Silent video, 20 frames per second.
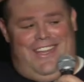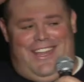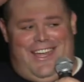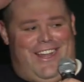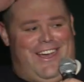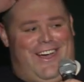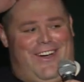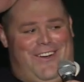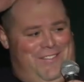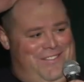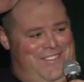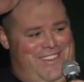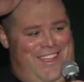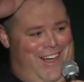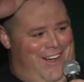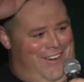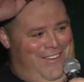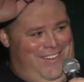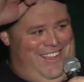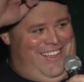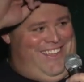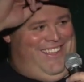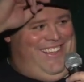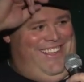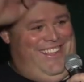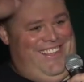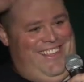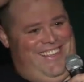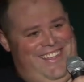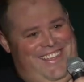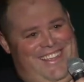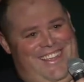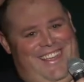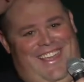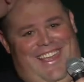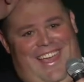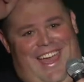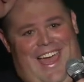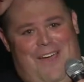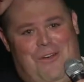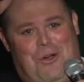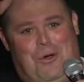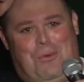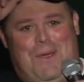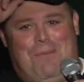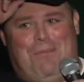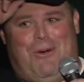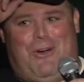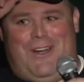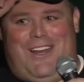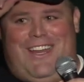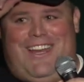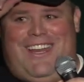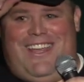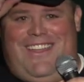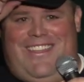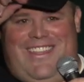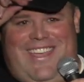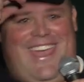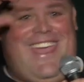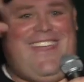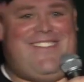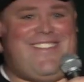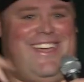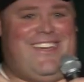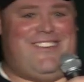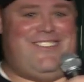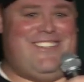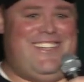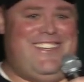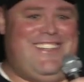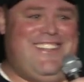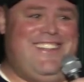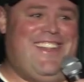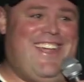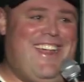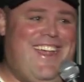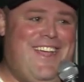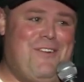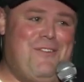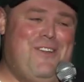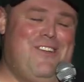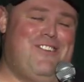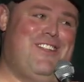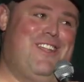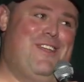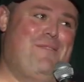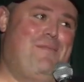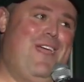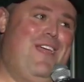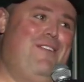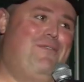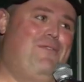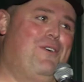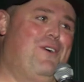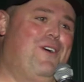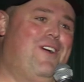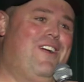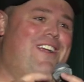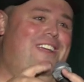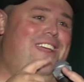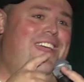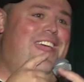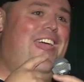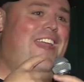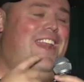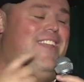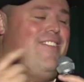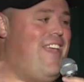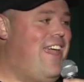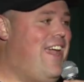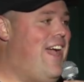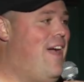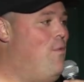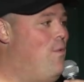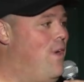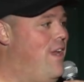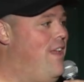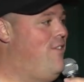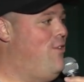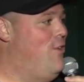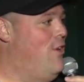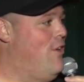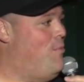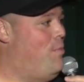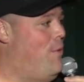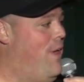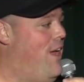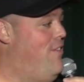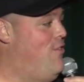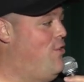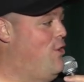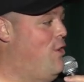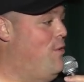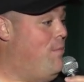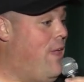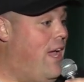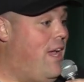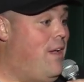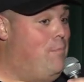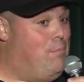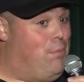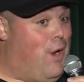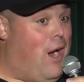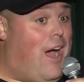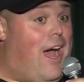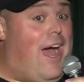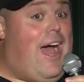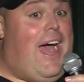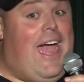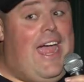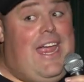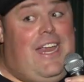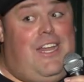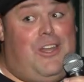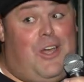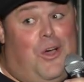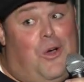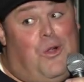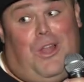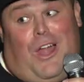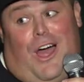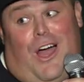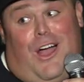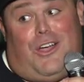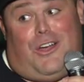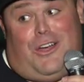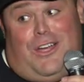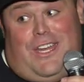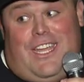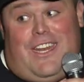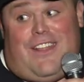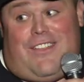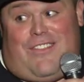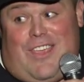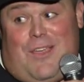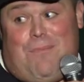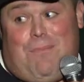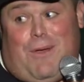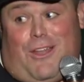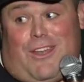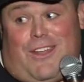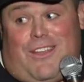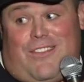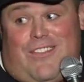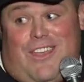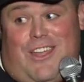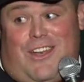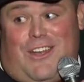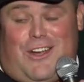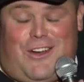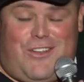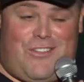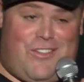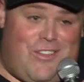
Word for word: no, no, no. I will be boarding in the A section that I originally paid for. And it's like I wanted to explain to him, like, bruh, I no longer need a seatbelt extender,